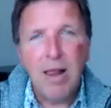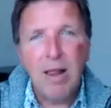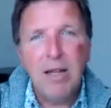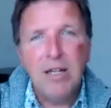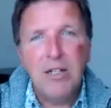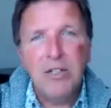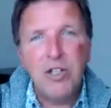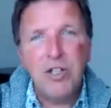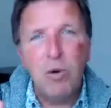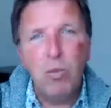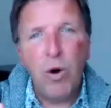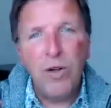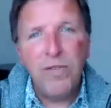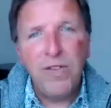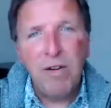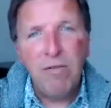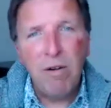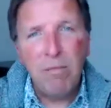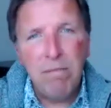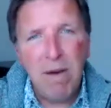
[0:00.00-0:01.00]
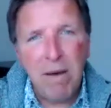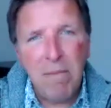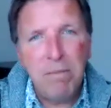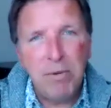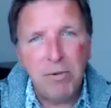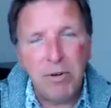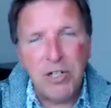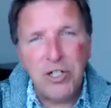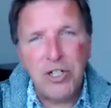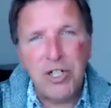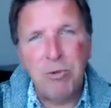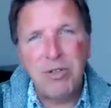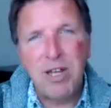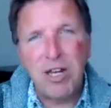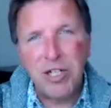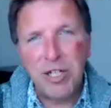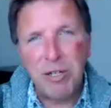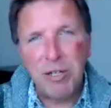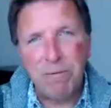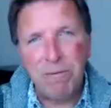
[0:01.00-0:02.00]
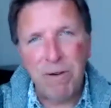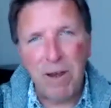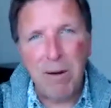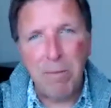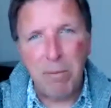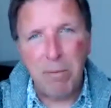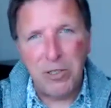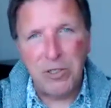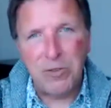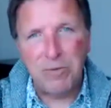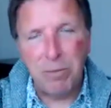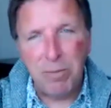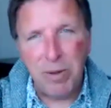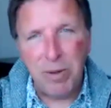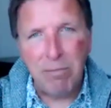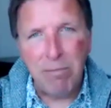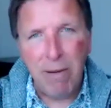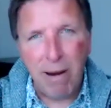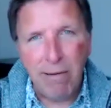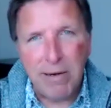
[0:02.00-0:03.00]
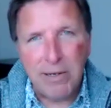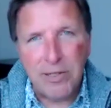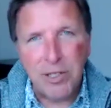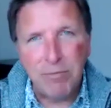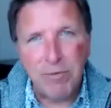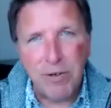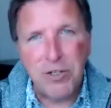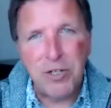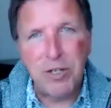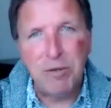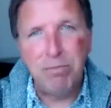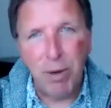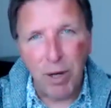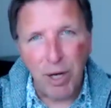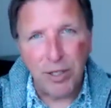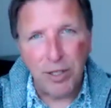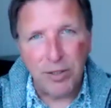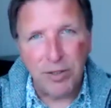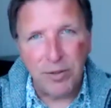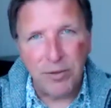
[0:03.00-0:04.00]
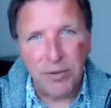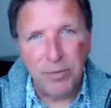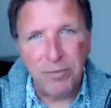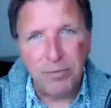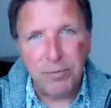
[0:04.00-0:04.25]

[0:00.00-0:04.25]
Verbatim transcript: So what they remember is she was actually famous for being married to Richard Burton,